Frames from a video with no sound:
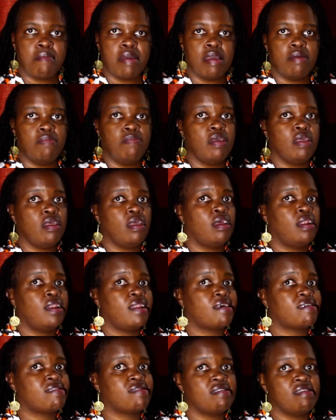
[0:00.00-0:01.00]
Maybe
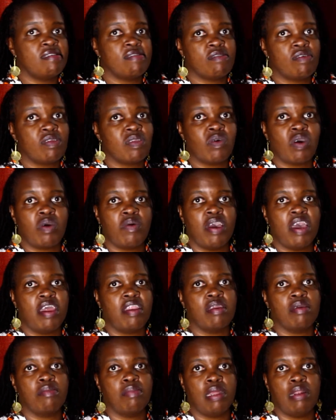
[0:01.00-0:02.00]
last season they were
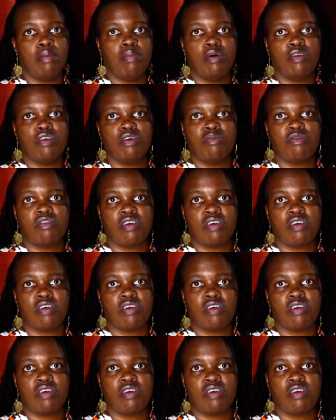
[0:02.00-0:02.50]
wearing bell-bottom